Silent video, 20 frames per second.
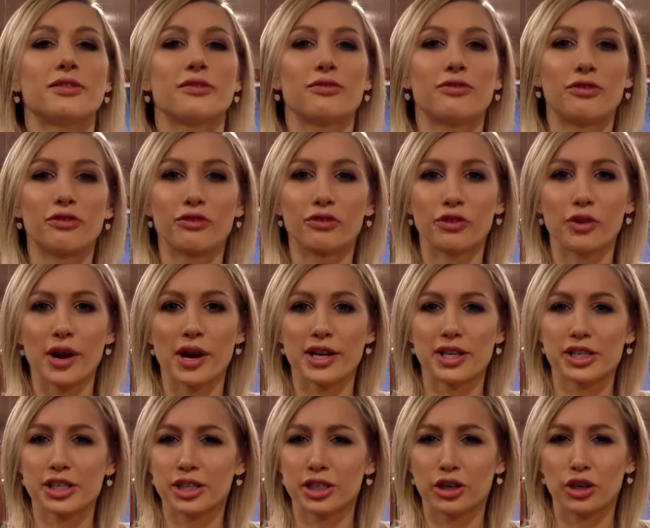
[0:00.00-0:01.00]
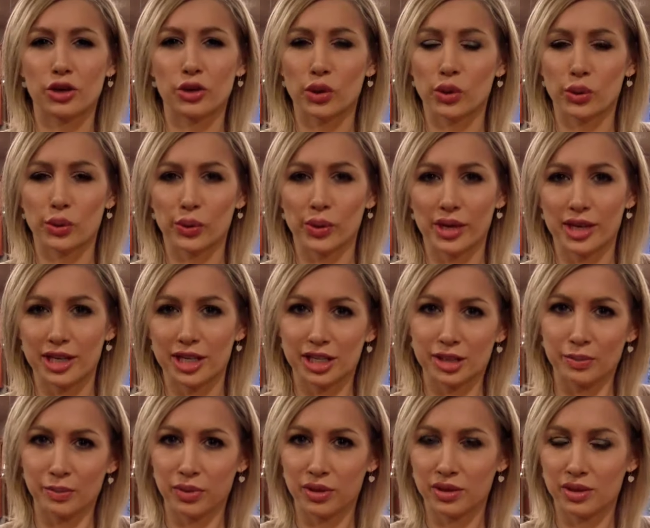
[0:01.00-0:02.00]
fresh,
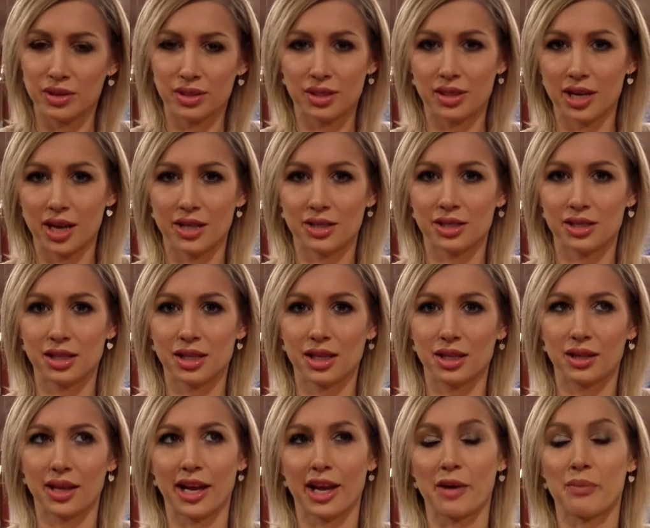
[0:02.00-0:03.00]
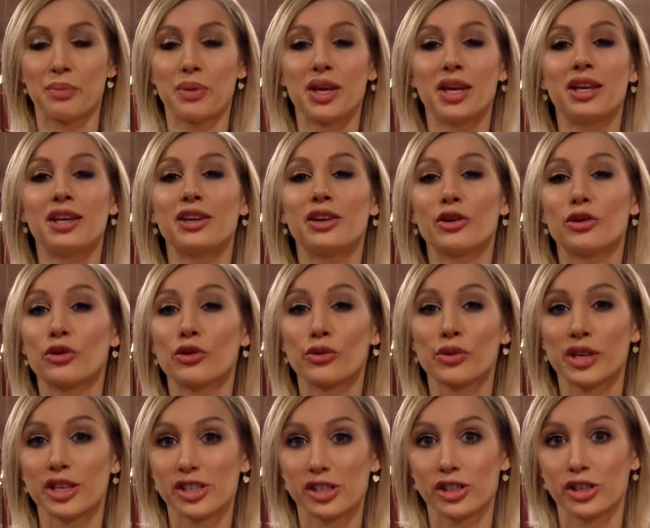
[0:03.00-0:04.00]
crisp, zesty, like a Pinot
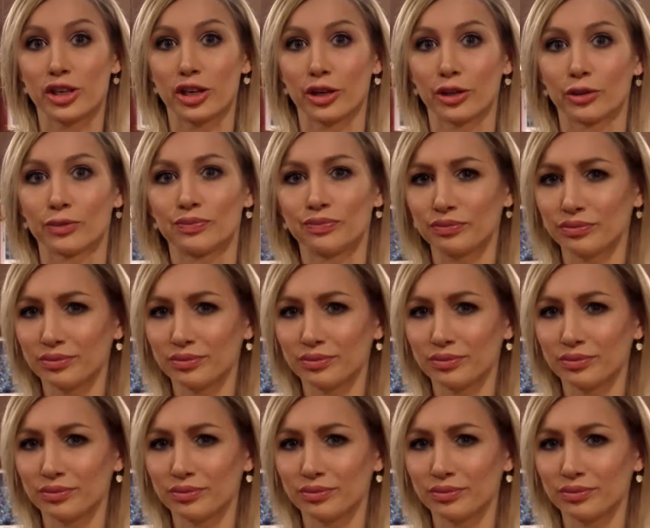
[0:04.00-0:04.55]
Grigio.